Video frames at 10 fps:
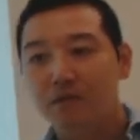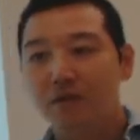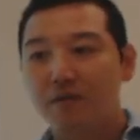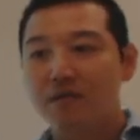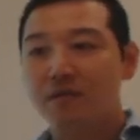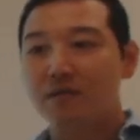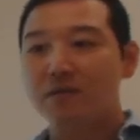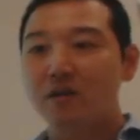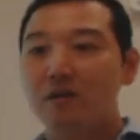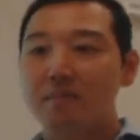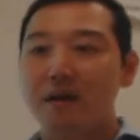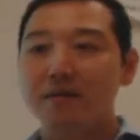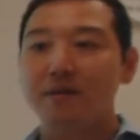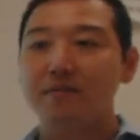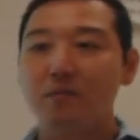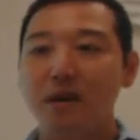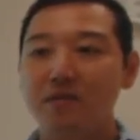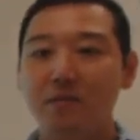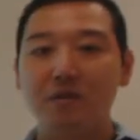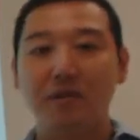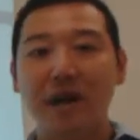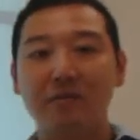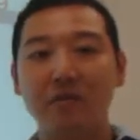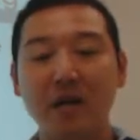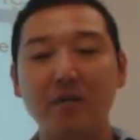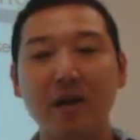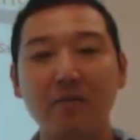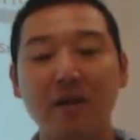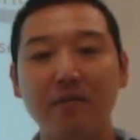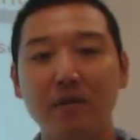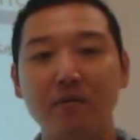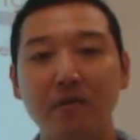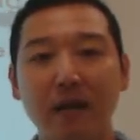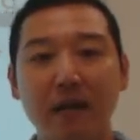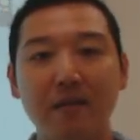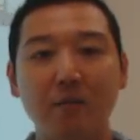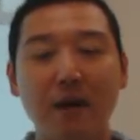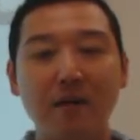So this is just a note about the different ways in which we actually generate revenue and the